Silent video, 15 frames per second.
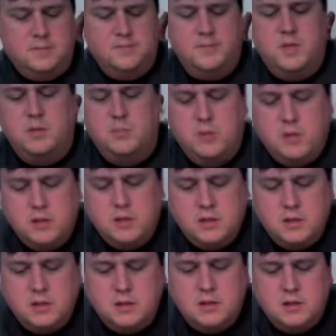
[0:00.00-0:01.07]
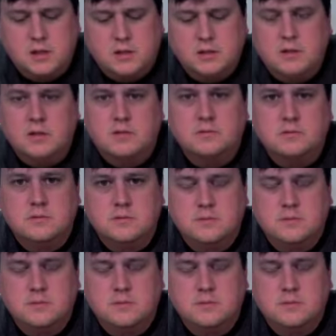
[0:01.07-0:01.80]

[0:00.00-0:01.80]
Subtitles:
They're pretty good. They don't